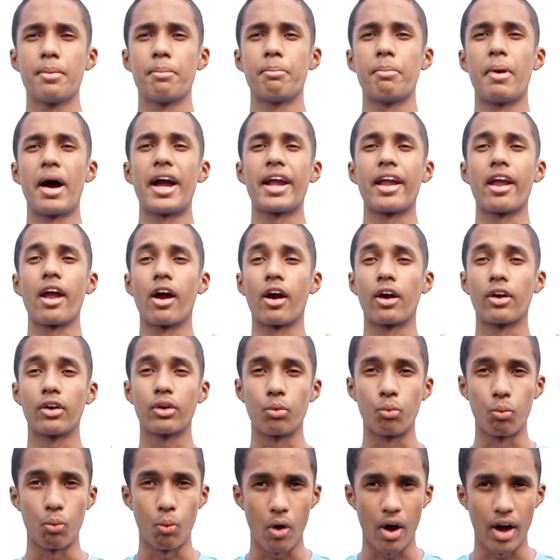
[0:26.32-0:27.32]
by
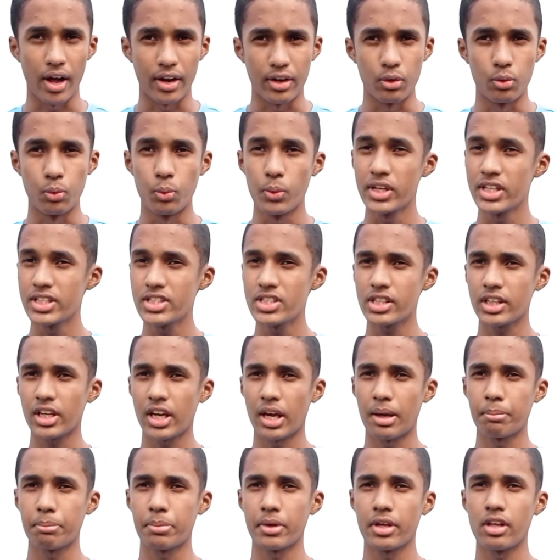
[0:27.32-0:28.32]
R1, which
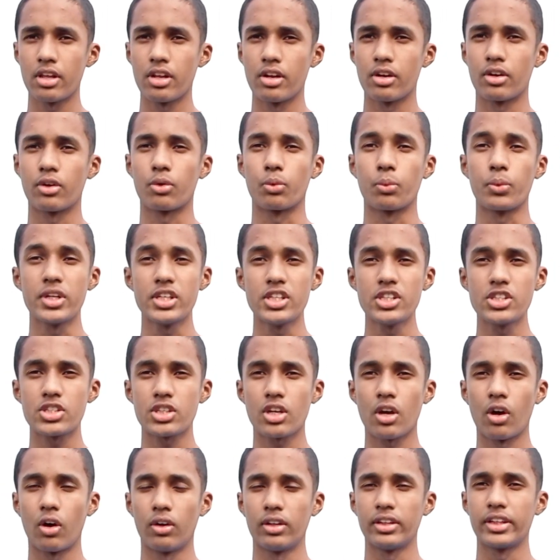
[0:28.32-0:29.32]
is
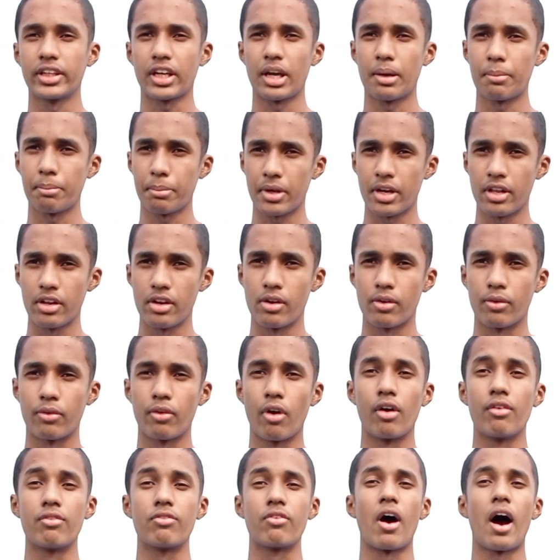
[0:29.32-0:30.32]
called a competitor
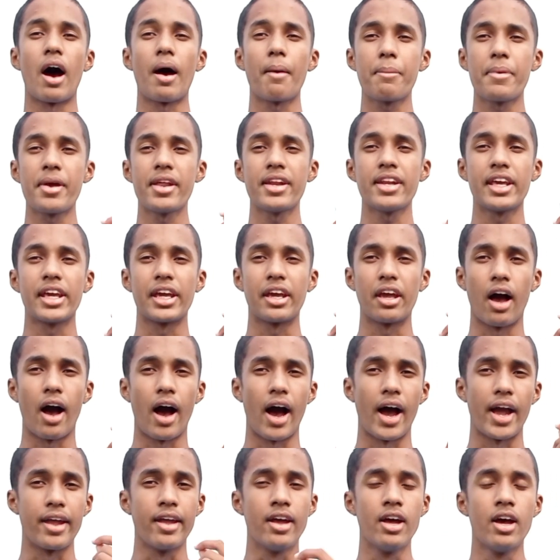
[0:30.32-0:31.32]
of
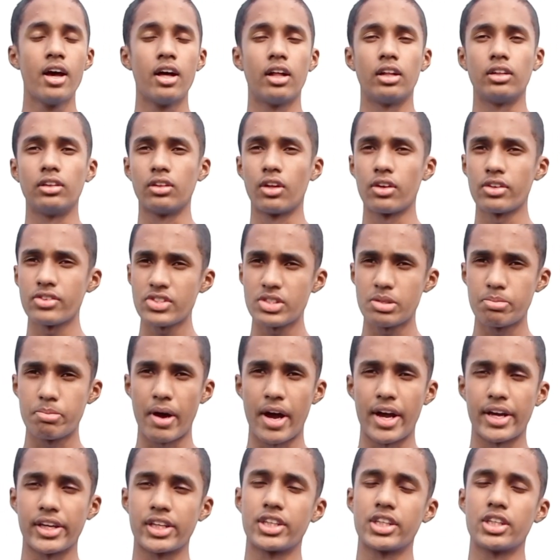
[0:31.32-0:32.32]
OpenAI, launched
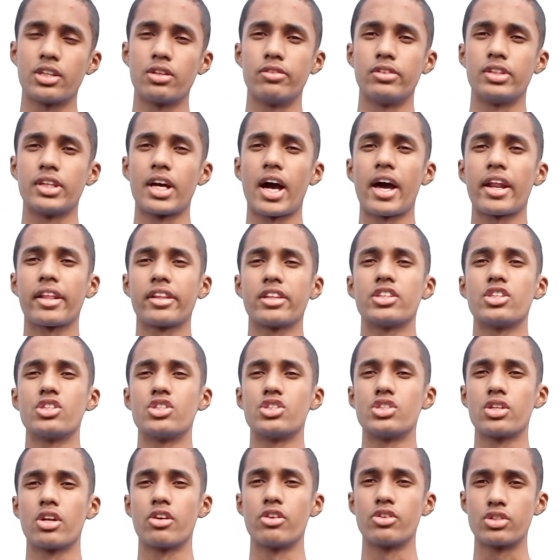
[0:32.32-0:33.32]
by United
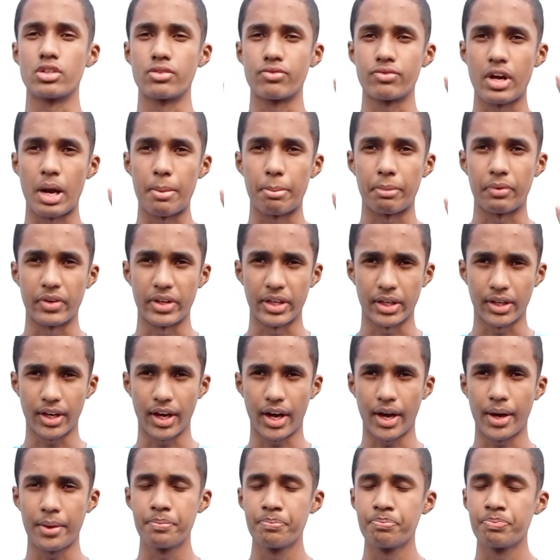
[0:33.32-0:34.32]
States of America.
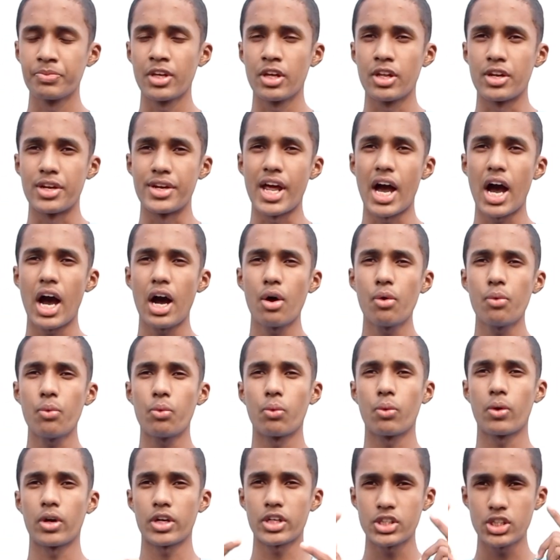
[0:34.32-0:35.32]
Now,
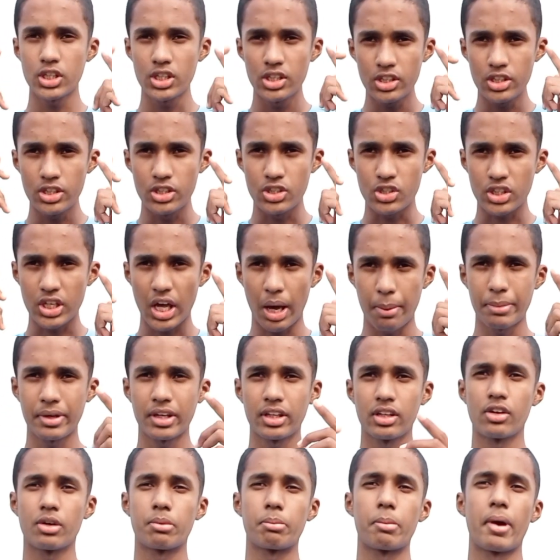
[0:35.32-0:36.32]
question is coming
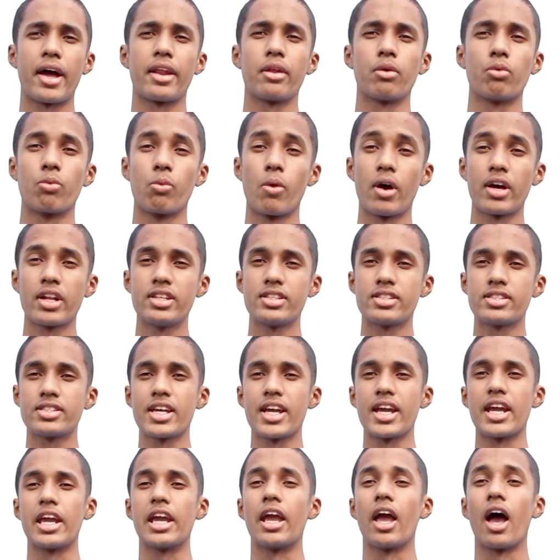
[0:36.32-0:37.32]
in their mind: what is
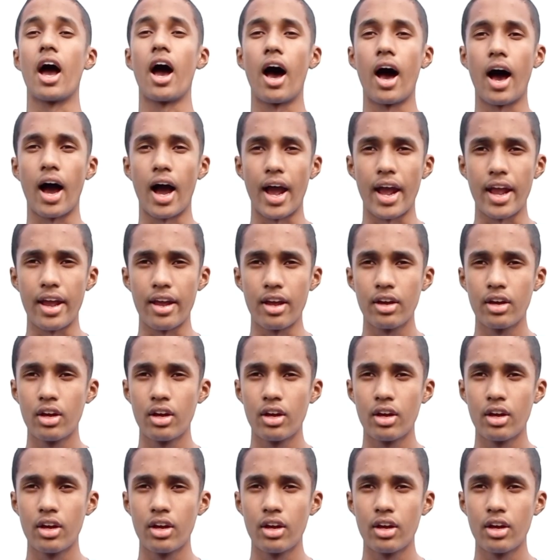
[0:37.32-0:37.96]
AI?